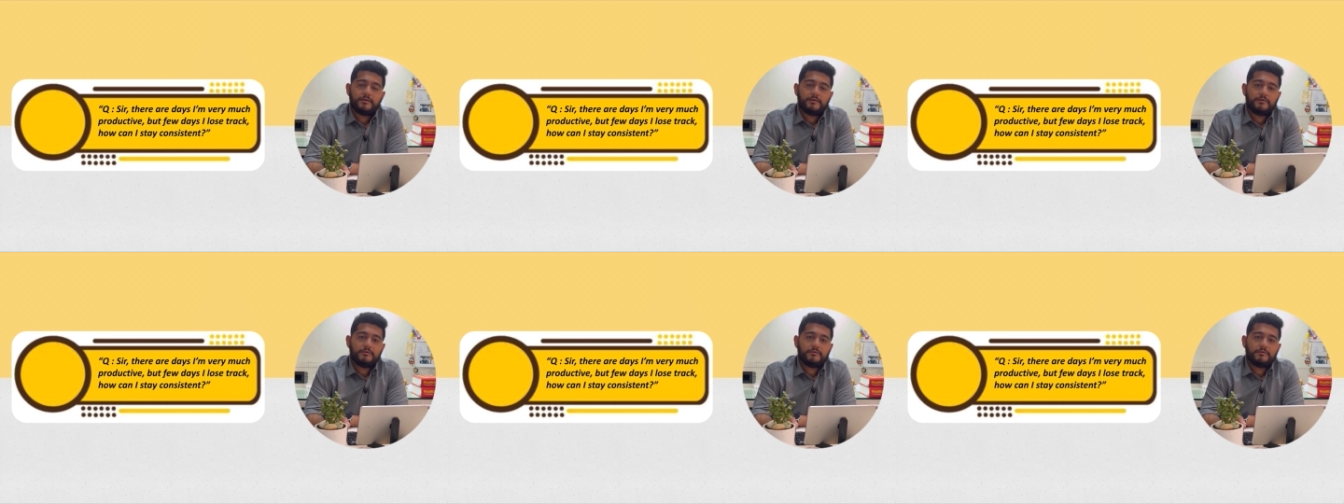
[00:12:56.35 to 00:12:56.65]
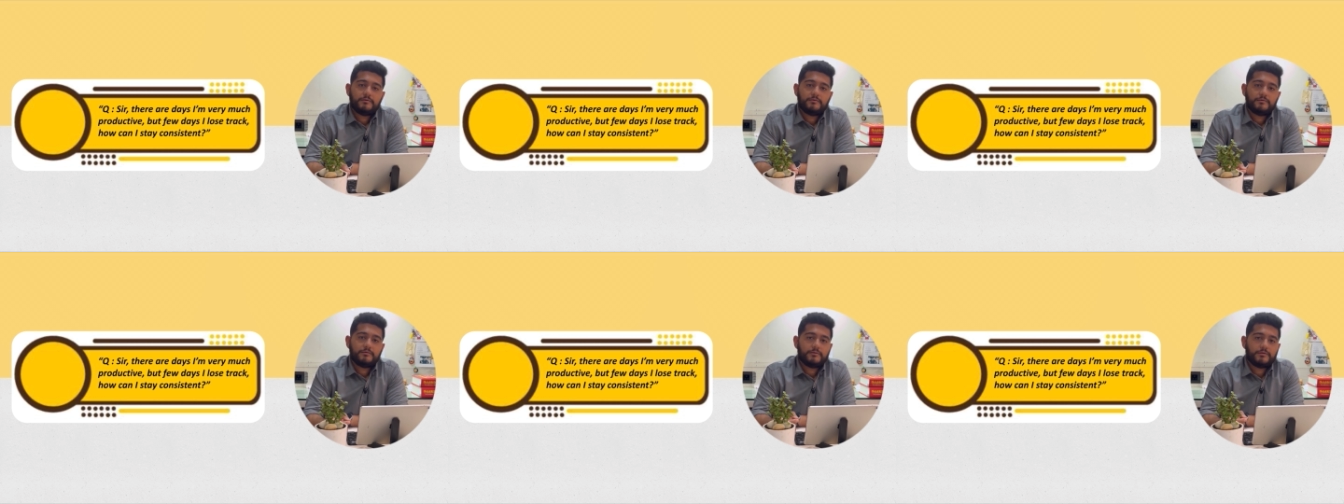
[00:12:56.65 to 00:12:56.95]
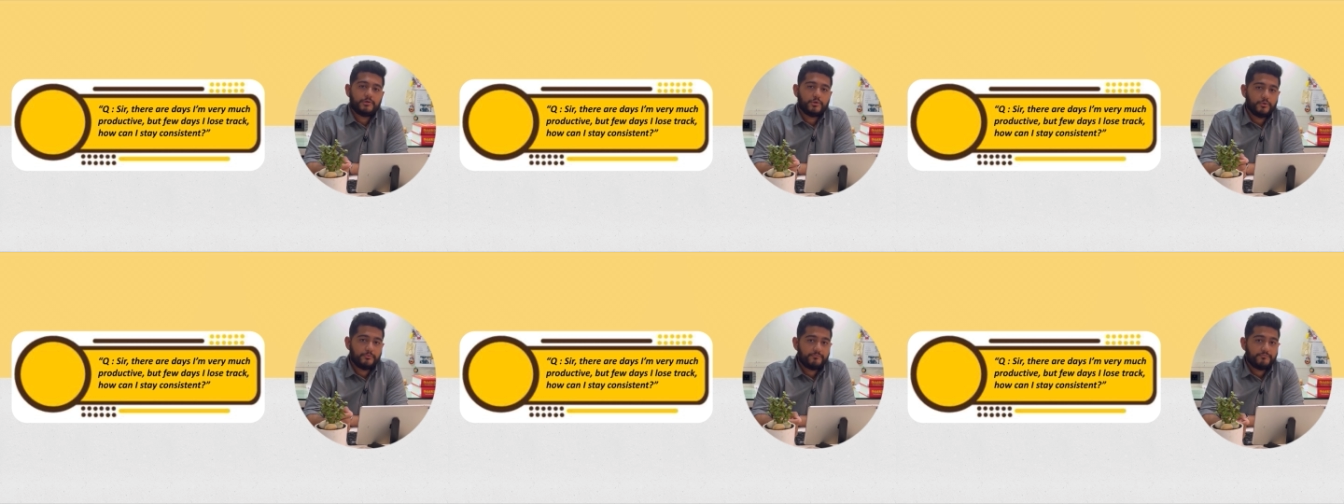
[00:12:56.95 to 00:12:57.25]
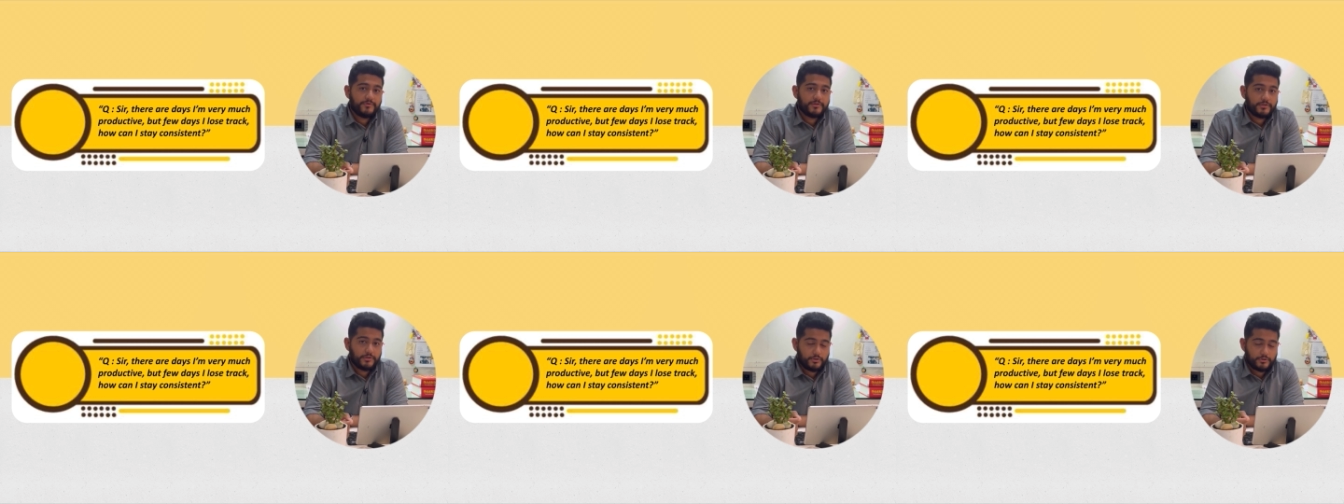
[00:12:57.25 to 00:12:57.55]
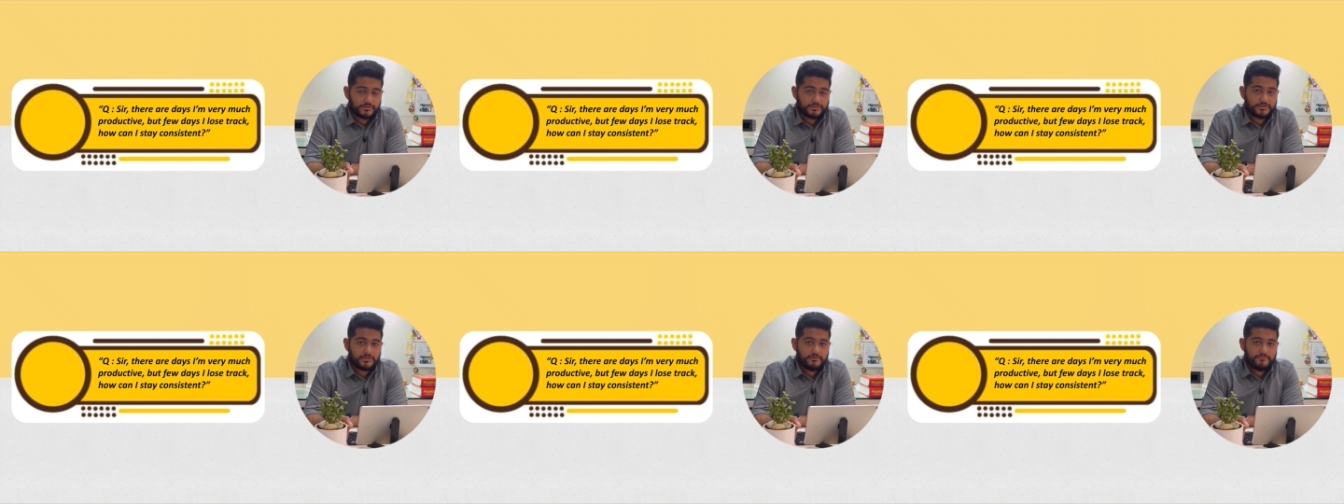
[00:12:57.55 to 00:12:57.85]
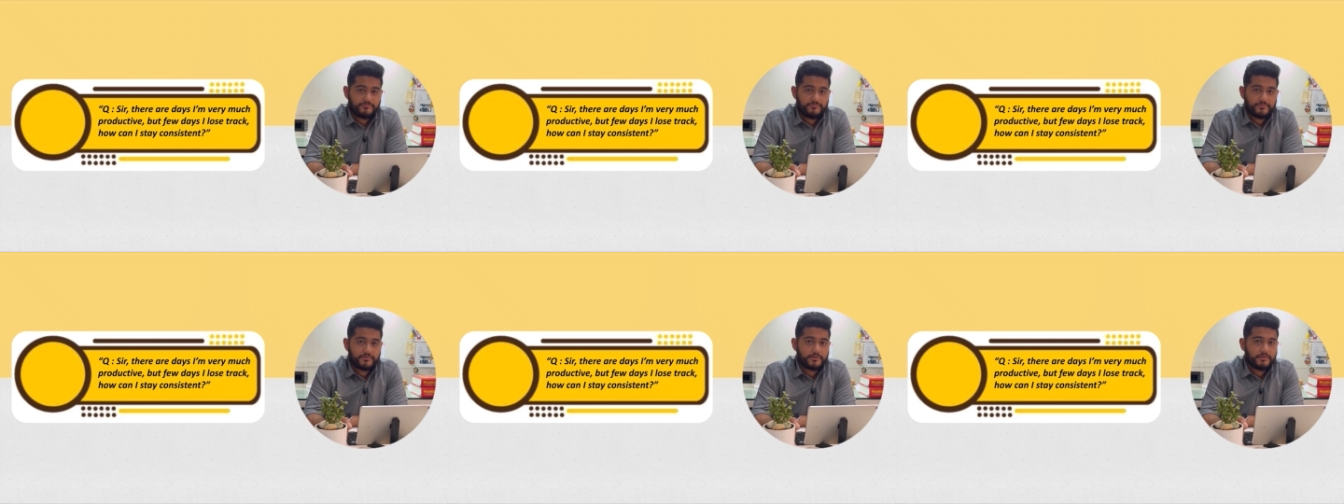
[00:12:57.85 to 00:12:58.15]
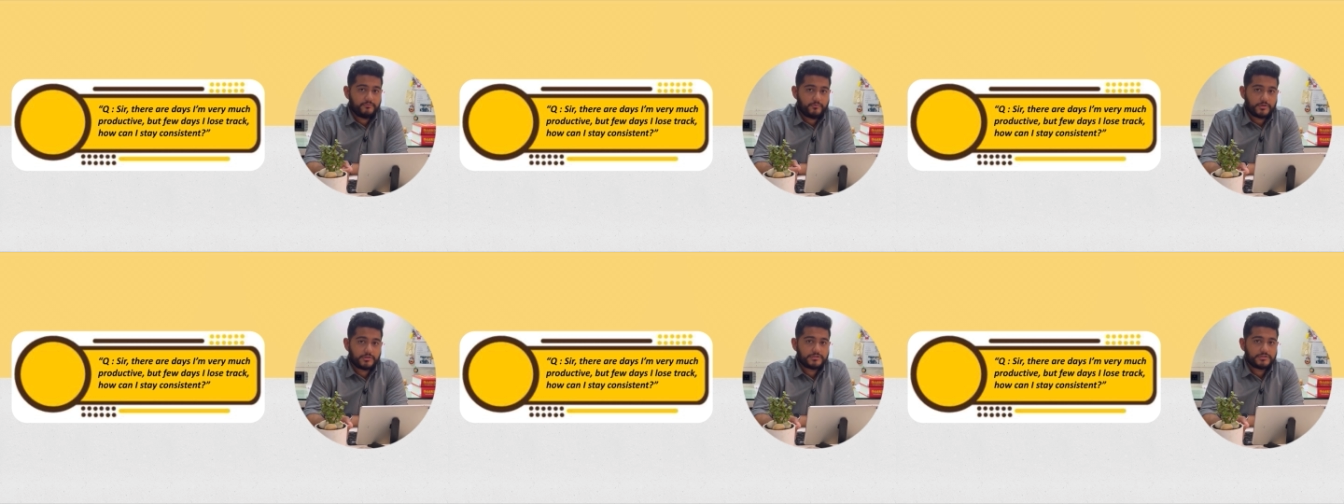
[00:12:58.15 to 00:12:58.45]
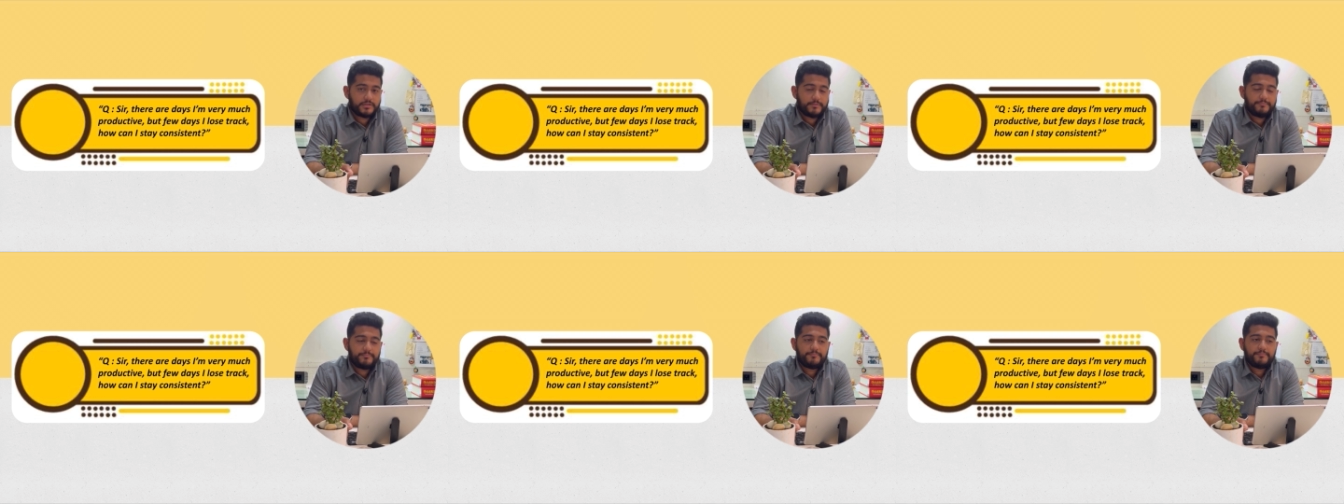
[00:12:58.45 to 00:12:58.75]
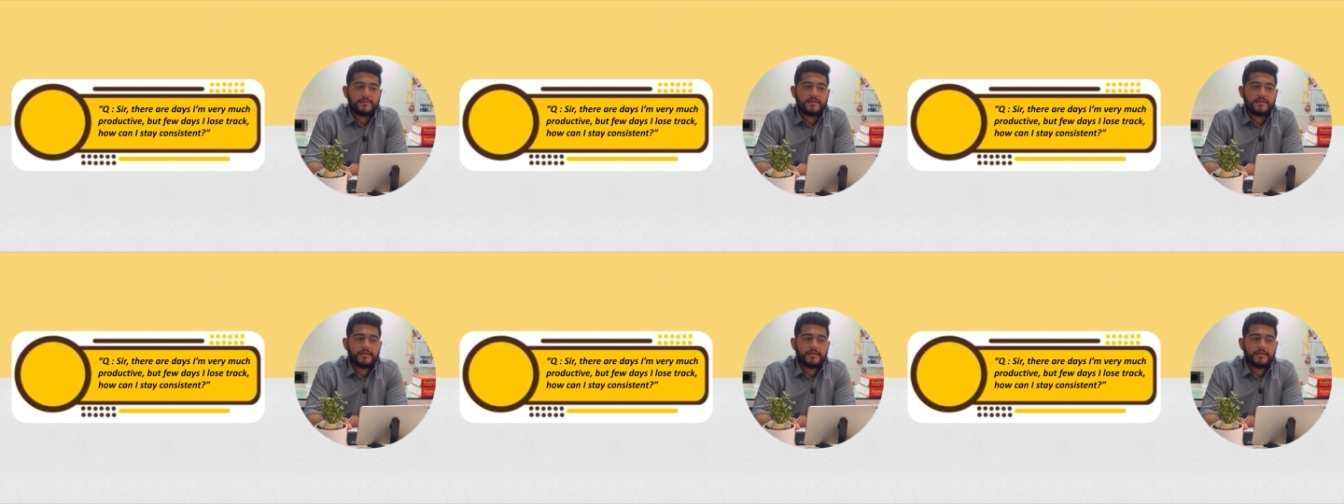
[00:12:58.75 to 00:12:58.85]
a group with yourself in WhatsApp.